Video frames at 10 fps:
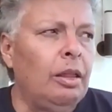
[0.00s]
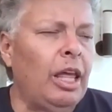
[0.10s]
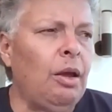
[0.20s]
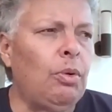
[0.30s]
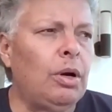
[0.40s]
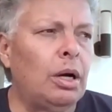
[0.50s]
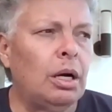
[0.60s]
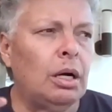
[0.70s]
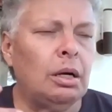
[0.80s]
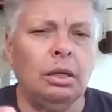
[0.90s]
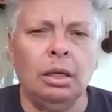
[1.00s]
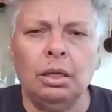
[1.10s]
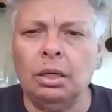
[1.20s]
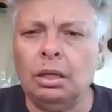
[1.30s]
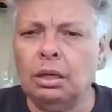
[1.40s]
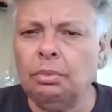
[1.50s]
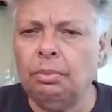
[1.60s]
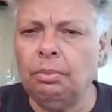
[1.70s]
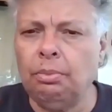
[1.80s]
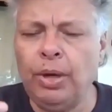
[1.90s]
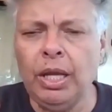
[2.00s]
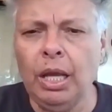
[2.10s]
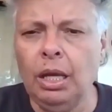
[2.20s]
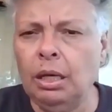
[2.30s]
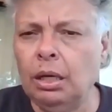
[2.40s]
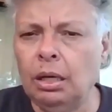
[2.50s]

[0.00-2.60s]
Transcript: they were bringing